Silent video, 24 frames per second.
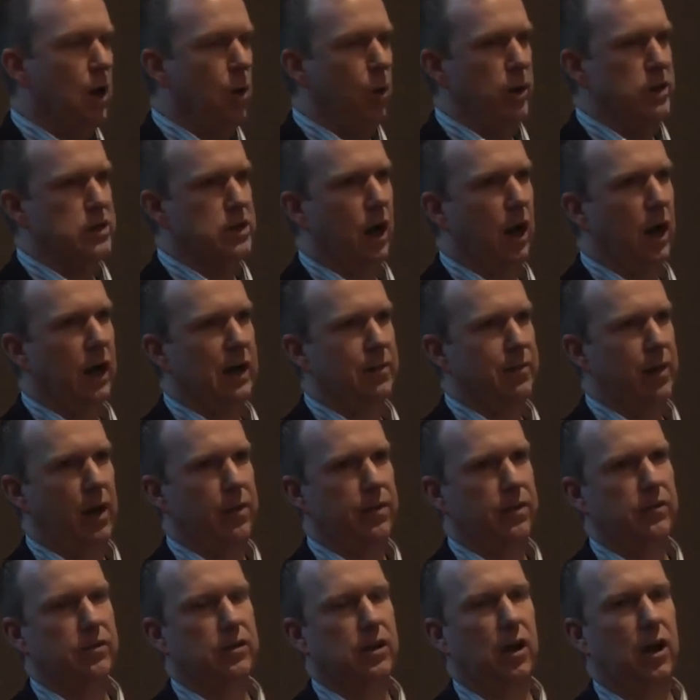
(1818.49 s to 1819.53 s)
We talk
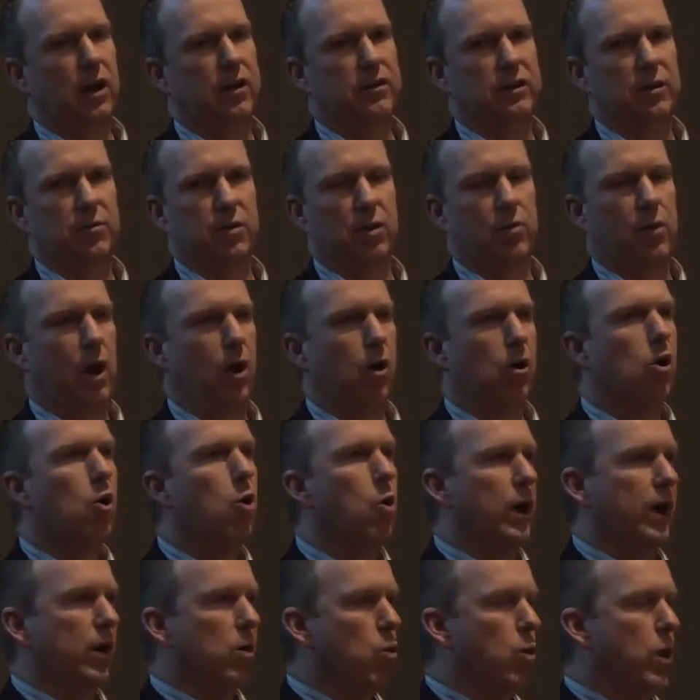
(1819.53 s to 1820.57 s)
about this concept around
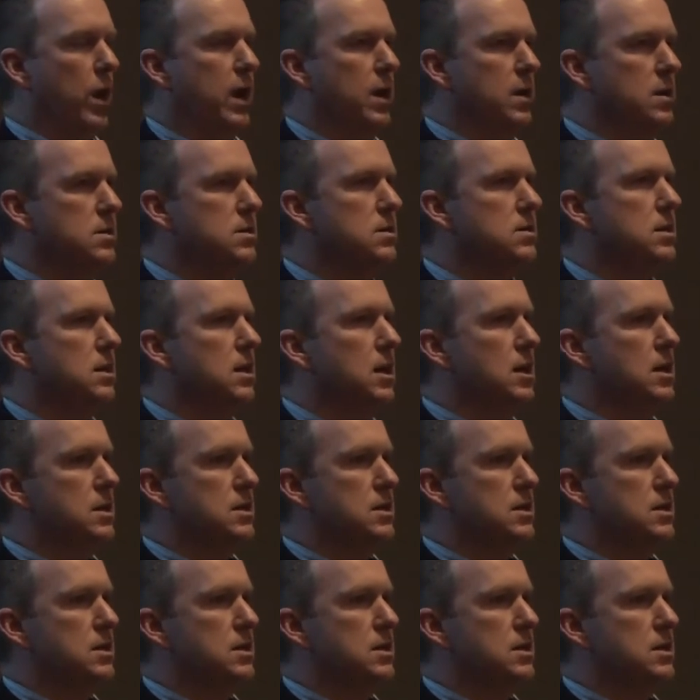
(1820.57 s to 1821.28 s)
quick wins,